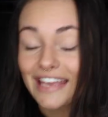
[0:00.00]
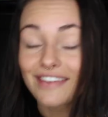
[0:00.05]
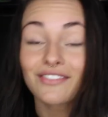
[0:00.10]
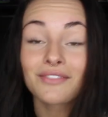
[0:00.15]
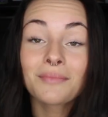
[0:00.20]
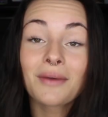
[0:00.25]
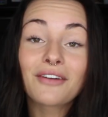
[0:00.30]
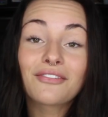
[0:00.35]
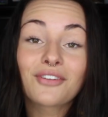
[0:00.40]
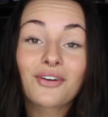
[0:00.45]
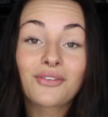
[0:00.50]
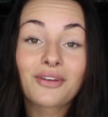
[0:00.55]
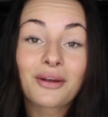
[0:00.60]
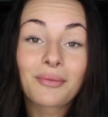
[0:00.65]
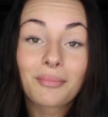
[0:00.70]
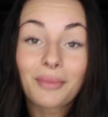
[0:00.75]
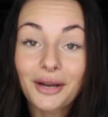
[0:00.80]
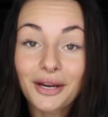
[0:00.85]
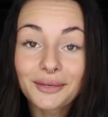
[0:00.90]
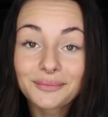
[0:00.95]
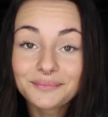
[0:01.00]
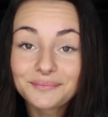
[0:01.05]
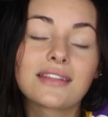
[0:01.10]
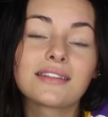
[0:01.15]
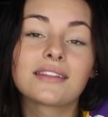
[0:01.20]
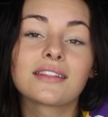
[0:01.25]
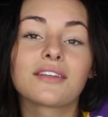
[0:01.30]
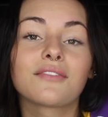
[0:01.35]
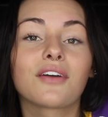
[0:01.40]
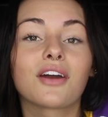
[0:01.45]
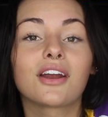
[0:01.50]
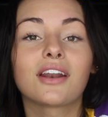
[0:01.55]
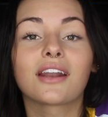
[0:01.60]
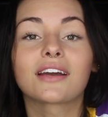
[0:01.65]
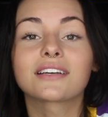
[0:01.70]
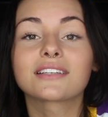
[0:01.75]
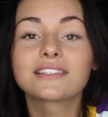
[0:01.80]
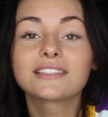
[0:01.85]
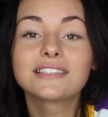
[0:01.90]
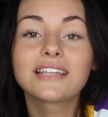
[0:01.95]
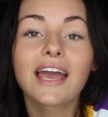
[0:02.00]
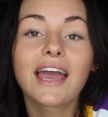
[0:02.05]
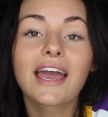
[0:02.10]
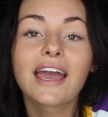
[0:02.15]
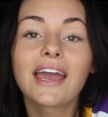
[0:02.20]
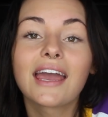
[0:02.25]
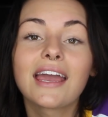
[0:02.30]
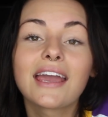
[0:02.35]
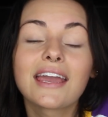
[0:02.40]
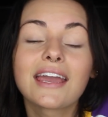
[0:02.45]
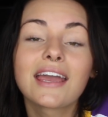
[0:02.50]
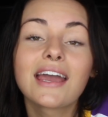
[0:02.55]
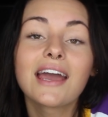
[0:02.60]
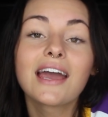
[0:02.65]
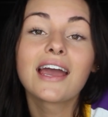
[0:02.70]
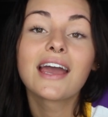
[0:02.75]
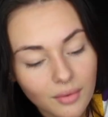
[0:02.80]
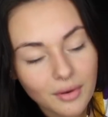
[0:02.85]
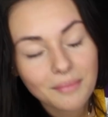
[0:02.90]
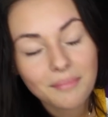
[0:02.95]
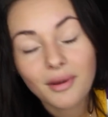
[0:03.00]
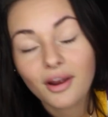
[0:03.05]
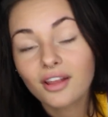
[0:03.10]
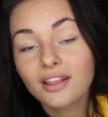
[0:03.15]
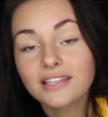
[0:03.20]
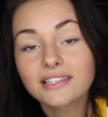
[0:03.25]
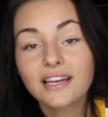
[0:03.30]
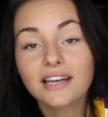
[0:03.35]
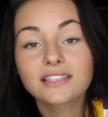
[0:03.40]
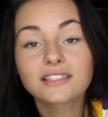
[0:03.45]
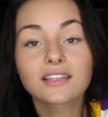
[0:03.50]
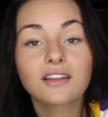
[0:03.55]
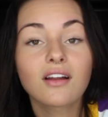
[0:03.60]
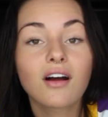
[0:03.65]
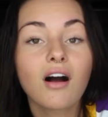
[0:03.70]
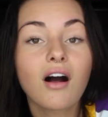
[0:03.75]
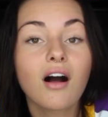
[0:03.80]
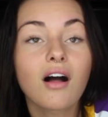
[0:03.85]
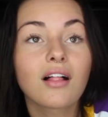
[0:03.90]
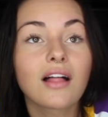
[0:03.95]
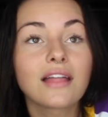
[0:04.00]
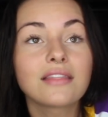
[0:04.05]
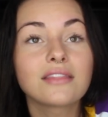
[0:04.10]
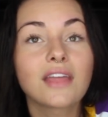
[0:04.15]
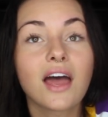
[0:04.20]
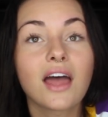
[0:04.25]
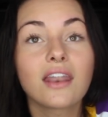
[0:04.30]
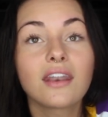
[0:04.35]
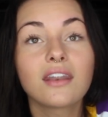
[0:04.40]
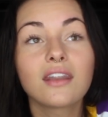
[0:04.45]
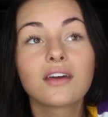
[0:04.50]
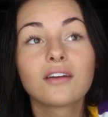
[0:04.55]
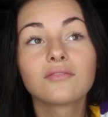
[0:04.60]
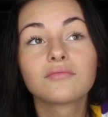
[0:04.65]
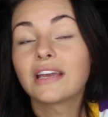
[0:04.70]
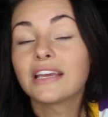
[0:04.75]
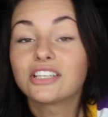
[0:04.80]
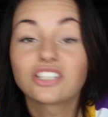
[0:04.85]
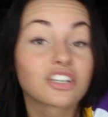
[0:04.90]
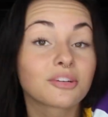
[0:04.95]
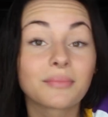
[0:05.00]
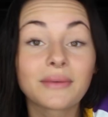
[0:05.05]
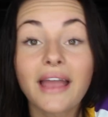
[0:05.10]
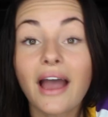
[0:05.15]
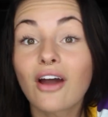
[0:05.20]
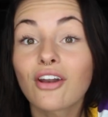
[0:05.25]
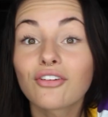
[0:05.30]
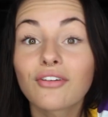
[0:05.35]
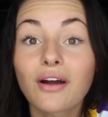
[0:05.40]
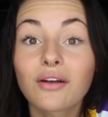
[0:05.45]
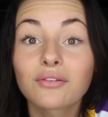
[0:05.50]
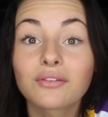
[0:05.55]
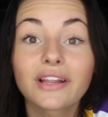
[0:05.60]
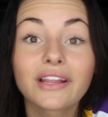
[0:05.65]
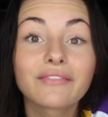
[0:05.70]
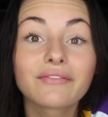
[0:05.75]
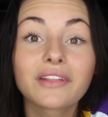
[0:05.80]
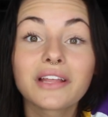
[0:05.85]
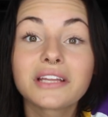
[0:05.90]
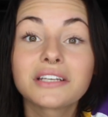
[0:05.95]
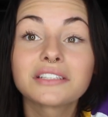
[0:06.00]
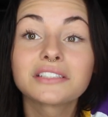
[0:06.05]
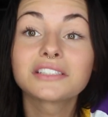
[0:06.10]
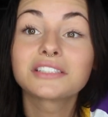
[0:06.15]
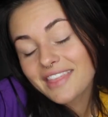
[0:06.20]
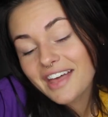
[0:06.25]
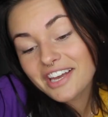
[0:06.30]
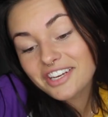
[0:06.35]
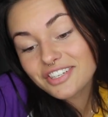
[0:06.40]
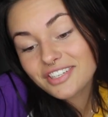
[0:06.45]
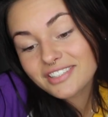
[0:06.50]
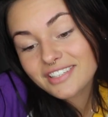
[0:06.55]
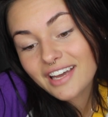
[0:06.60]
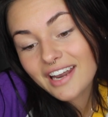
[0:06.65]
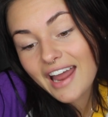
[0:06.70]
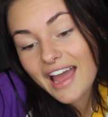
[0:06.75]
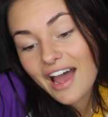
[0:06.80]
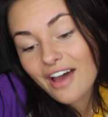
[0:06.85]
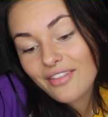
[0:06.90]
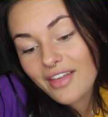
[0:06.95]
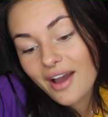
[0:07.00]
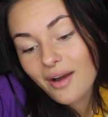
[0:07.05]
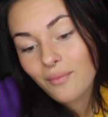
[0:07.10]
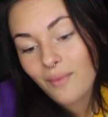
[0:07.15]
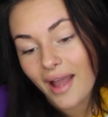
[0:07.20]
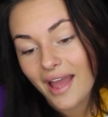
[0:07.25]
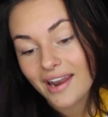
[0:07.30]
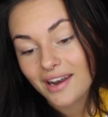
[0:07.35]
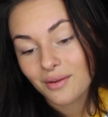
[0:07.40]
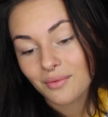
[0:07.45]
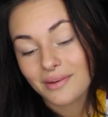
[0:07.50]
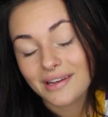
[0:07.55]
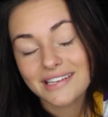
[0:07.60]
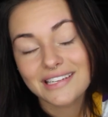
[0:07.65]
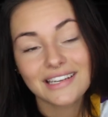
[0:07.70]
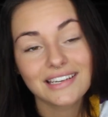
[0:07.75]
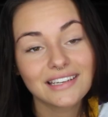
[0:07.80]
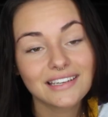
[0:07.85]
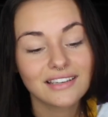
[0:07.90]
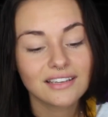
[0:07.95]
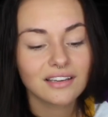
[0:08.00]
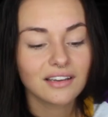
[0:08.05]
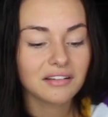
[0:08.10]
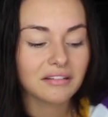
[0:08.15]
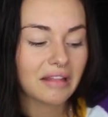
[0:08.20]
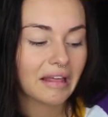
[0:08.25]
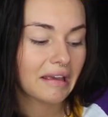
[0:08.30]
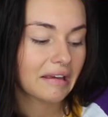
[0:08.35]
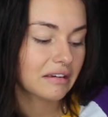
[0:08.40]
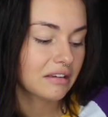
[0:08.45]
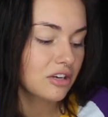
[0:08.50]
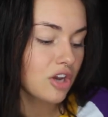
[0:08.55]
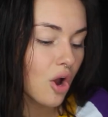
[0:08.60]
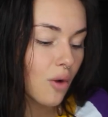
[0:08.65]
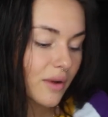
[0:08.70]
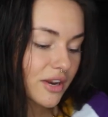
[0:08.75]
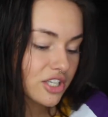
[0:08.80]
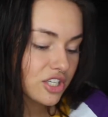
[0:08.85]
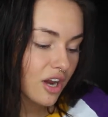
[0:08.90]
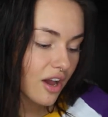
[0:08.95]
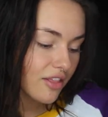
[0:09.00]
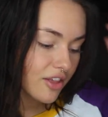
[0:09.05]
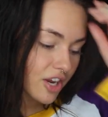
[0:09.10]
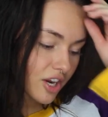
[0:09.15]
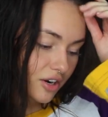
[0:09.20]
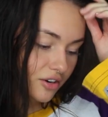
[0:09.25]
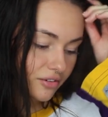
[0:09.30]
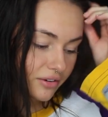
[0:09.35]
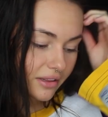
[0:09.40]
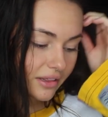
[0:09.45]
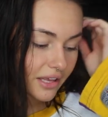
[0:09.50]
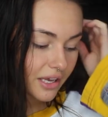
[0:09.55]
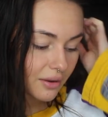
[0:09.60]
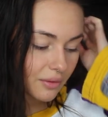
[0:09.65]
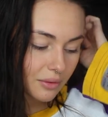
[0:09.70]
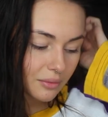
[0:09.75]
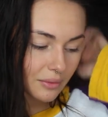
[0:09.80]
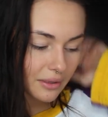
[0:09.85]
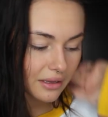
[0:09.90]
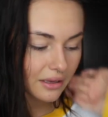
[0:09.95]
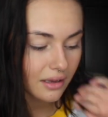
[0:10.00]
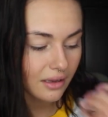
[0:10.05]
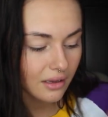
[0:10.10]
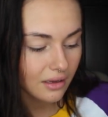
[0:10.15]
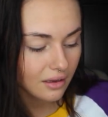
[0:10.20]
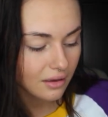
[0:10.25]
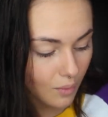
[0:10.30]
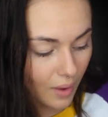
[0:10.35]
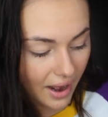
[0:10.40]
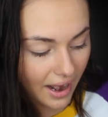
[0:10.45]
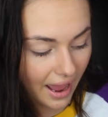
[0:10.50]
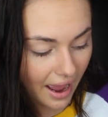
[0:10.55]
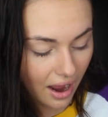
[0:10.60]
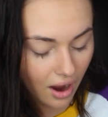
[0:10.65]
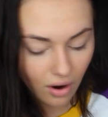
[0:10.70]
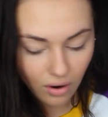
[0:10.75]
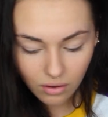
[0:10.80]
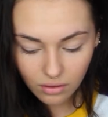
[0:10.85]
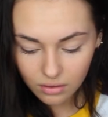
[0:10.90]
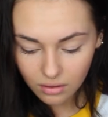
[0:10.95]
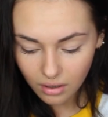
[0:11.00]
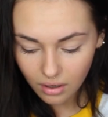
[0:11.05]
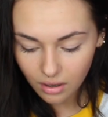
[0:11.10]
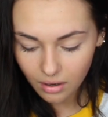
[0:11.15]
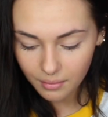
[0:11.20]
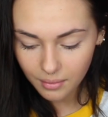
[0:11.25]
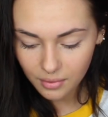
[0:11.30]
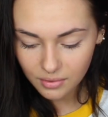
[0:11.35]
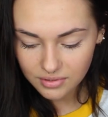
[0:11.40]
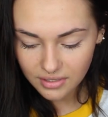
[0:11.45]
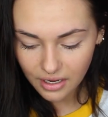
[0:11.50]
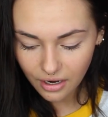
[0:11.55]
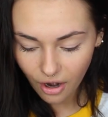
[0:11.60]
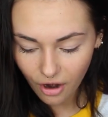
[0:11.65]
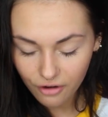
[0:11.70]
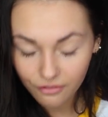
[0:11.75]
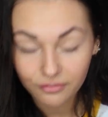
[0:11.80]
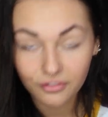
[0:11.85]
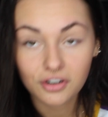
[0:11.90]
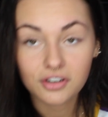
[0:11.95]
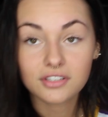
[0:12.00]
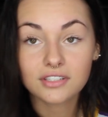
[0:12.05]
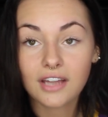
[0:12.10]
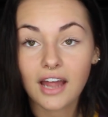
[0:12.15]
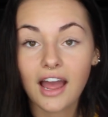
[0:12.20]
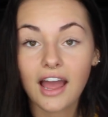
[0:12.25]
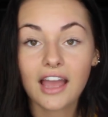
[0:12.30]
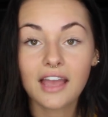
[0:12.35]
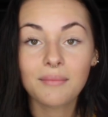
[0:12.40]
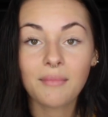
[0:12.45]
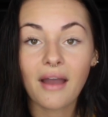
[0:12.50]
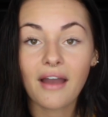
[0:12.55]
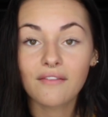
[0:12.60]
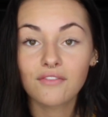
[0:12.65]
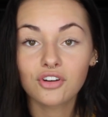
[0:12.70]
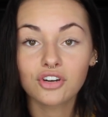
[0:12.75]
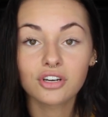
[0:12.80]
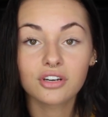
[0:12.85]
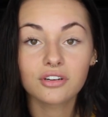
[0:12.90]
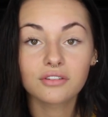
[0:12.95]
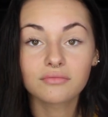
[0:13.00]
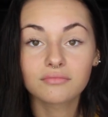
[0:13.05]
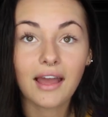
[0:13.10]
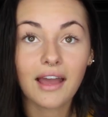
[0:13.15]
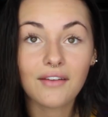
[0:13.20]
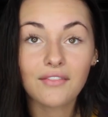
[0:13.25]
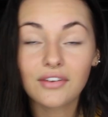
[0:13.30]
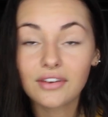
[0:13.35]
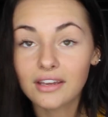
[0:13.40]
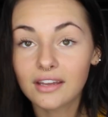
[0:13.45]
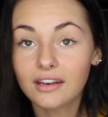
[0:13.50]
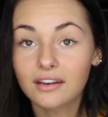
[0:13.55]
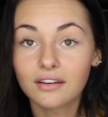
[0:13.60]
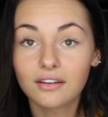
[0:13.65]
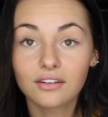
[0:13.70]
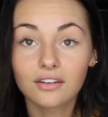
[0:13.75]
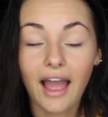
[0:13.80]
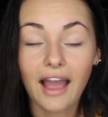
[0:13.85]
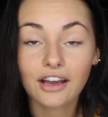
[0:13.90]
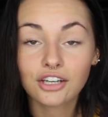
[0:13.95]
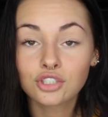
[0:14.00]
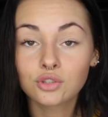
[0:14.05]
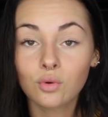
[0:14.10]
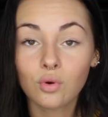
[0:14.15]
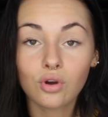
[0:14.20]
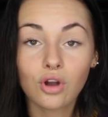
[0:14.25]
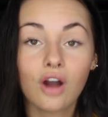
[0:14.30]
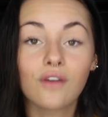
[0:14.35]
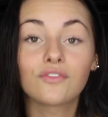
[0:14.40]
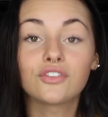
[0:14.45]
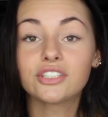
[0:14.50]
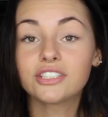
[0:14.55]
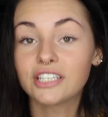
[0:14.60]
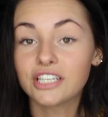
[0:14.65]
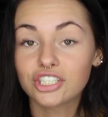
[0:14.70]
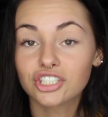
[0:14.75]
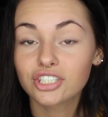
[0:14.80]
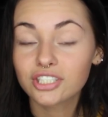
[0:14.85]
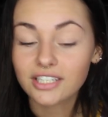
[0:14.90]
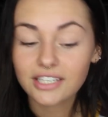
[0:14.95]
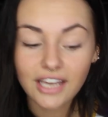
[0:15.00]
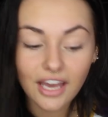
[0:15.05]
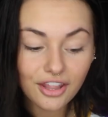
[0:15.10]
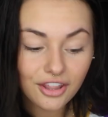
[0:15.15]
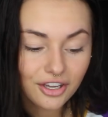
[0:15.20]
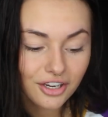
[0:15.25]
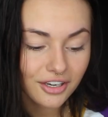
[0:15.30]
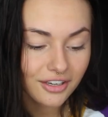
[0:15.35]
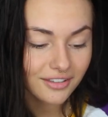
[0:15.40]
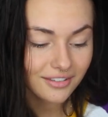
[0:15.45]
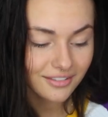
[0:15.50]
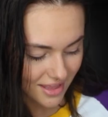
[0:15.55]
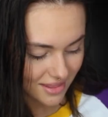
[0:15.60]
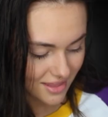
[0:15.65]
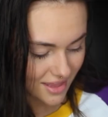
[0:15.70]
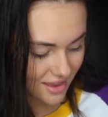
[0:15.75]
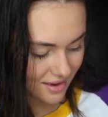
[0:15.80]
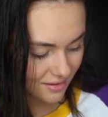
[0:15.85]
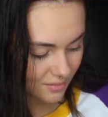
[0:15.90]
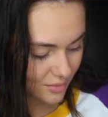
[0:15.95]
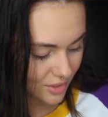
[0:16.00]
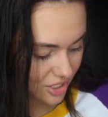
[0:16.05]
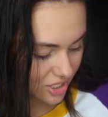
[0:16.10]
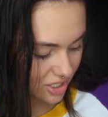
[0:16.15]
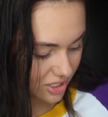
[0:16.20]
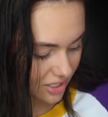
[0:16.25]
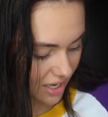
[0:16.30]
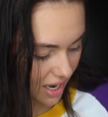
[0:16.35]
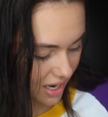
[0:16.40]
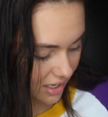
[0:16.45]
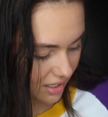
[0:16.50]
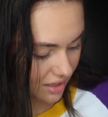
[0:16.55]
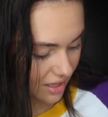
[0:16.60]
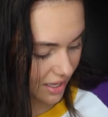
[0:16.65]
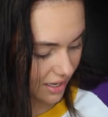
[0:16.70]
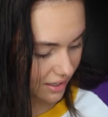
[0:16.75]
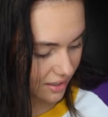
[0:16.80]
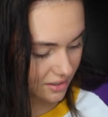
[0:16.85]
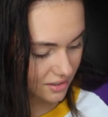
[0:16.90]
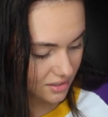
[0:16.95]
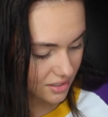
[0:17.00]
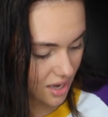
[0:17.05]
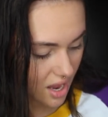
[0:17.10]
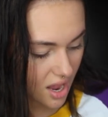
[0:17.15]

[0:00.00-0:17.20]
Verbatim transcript: gave him my phone number, and then the very next day, we barely texted at all, and then he took me out around Cleveland. That's just kind of how that went. We didn't like know each other really when we went out. Um, it was like our first time ever having an actual conversation together. And then we just kind of clicked